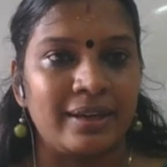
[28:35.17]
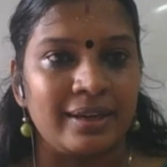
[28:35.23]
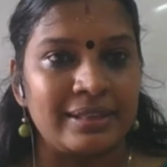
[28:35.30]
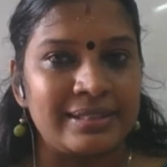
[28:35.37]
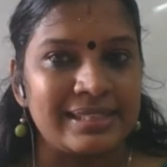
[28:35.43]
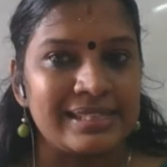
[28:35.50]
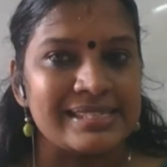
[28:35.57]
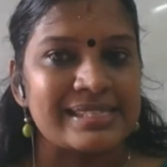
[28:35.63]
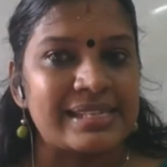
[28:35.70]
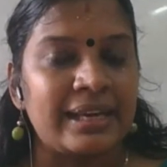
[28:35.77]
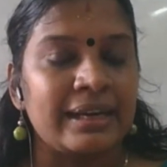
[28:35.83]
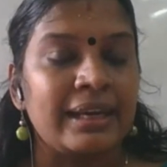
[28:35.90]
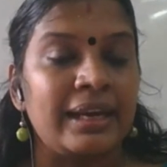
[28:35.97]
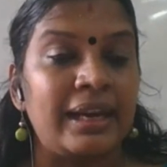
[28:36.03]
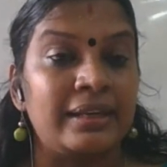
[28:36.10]
just
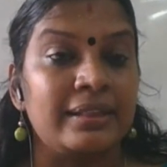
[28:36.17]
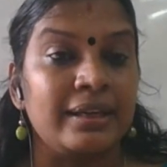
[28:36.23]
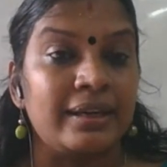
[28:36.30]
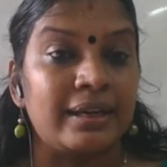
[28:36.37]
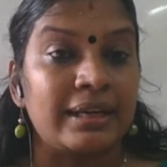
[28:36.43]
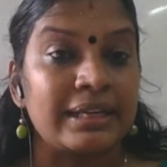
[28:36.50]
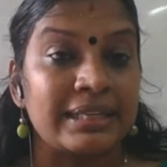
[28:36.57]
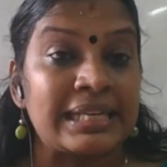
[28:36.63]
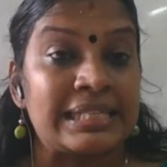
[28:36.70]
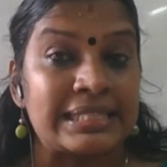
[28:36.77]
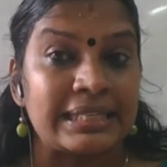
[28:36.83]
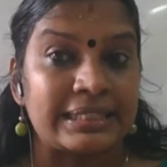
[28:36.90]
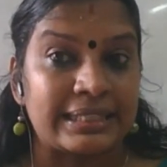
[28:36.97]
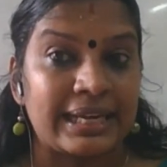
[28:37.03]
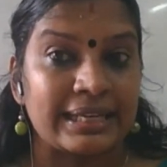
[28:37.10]
read the teacher
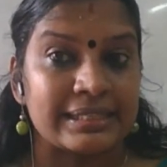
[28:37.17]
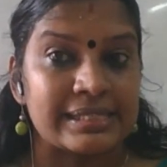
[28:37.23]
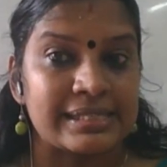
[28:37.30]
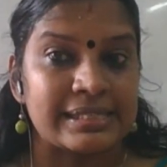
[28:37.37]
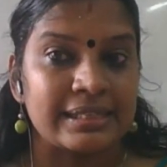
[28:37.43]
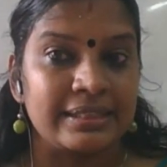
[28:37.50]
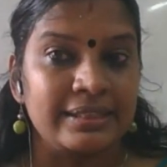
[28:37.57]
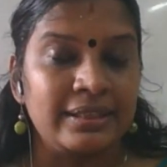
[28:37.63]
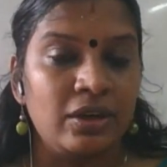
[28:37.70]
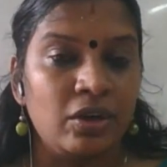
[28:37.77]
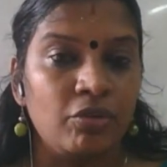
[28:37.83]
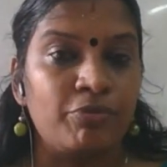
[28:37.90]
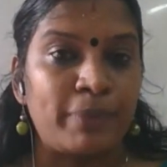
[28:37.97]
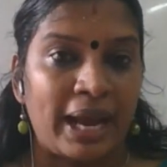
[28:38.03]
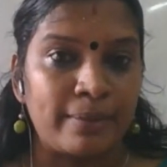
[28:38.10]
text of
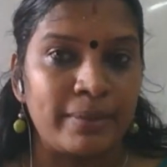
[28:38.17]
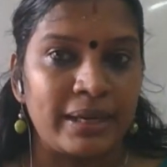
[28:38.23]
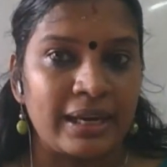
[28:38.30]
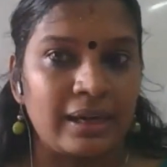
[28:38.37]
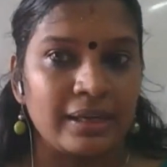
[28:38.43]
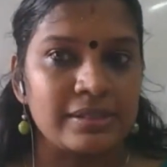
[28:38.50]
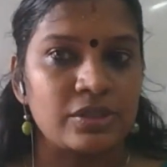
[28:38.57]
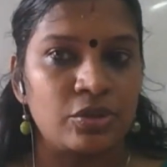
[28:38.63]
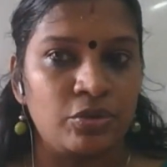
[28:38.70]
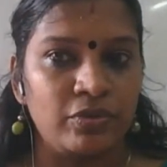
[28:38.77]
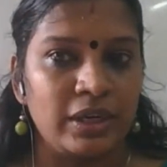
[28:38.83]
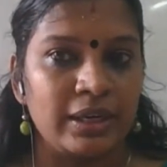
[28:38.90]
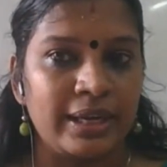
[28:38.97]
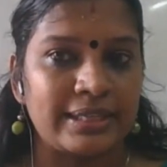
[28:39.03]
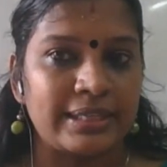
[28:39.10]
primary class. You will
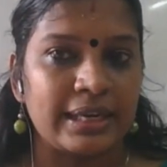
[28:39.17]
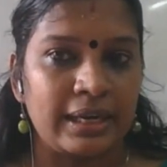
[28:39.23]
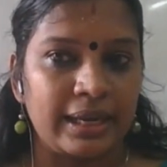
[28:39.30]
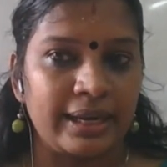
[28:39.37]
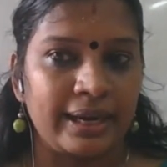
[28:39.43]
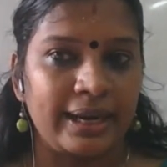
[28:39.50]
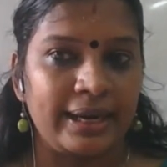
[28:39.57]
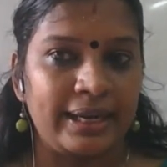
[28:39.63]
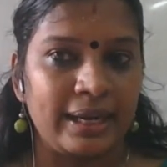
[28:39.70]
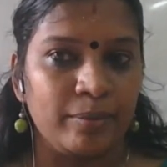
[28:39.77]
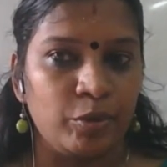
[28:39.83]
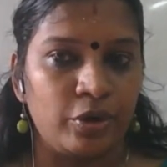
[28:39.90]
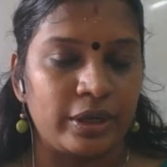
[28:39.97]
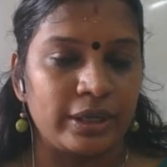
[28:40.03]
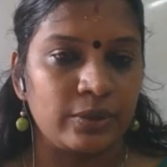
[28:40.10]
get a clear idea
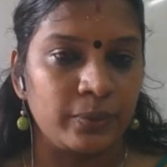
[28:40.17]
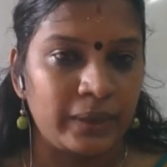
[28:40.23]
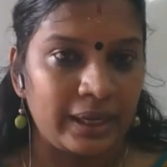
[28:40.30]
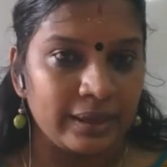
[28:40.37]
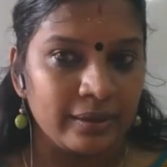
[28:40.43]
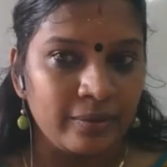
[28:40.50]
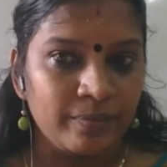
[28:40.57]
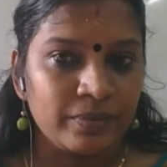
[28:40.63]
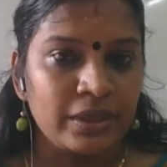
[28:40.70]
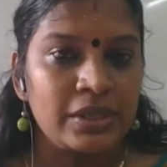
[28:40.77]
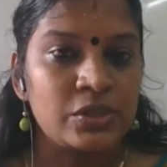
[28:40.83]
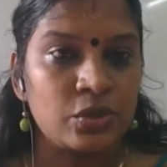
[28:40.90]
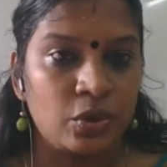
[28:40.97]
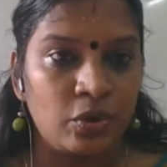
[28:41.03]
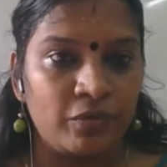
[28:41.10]
about it. Okay.
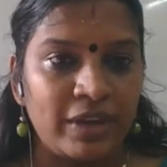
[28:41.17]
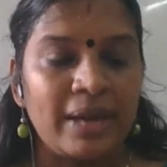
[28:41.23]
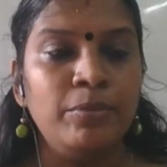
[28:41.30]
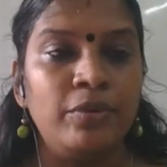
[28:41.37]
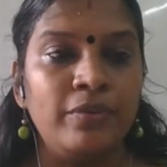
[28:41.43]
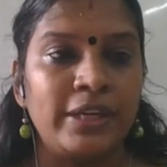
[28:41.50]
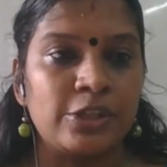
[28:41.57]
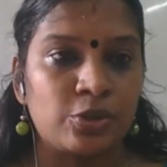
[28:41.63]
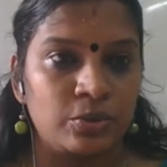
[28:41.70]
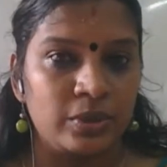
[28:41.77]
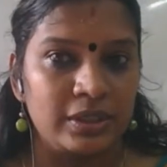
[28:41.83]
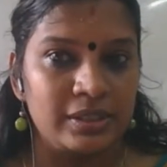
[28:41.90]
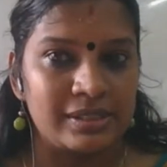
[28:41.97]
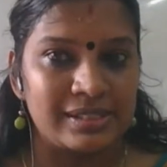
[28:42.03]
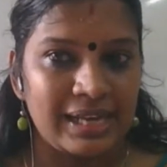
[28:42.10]
So we are moving to
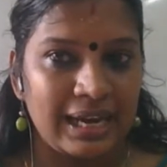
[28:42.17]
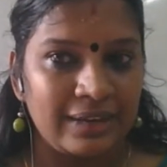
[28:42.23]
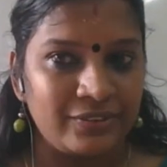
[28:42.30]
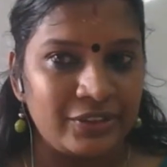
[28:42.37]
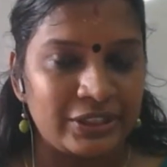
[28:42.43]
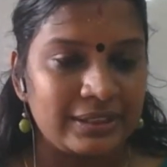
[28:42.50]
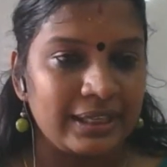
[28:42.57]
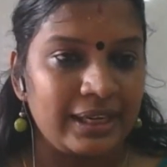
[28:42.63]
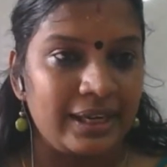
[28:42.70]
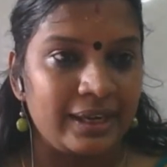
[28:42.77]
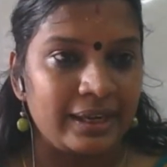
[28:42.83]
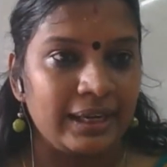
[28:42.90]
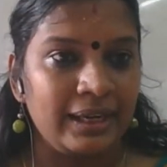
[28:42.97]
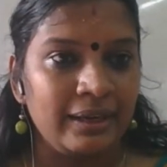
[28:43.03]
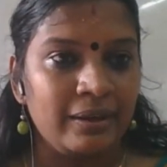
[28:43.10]
this our
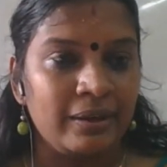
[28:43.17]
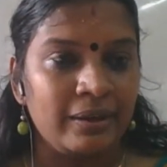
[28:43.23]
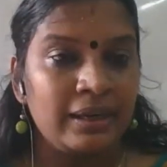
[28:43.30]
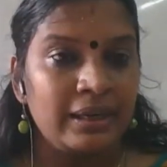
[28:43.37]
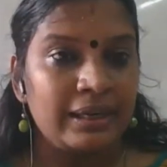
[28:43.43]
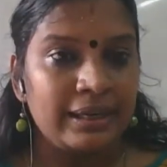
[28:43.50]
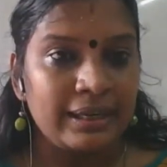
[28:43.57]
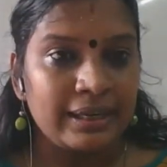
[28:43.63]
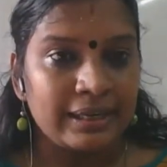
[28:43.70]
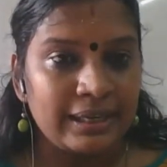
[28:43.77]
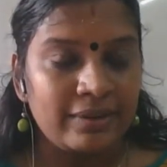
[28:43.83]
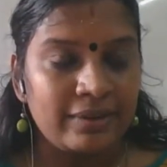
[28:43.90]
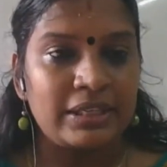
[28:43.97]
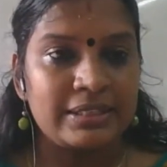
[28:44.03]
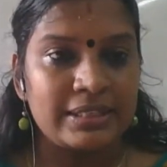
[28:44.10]
theory. Here
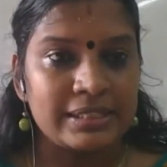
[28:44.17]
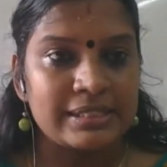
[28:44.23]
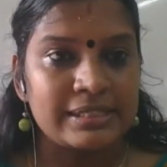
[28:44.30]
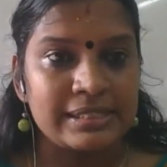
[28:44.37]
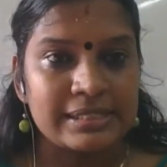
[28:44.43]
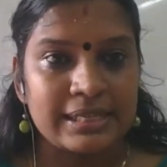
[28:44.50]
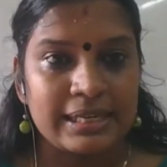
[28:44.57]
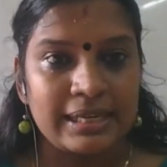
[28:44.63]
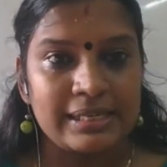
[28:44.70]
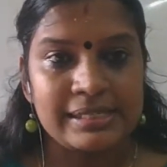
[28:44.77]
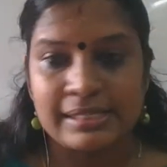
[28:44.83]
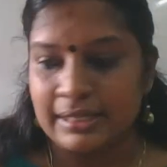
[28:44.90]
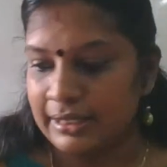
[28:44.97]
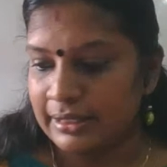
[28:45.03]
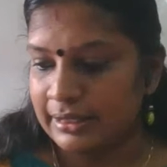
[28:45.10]
we just discuss
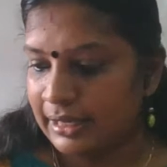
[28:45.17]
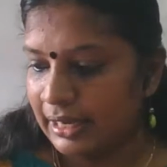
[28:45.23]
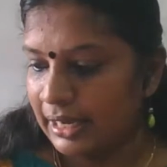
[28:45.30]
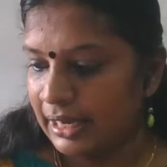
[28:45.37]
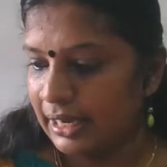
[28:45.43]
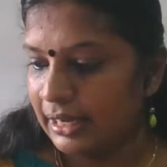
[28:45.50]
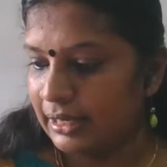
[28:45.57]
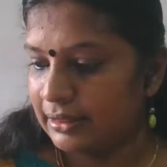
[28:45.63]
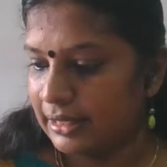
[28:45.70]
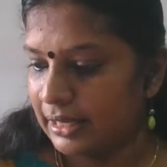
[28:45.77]
3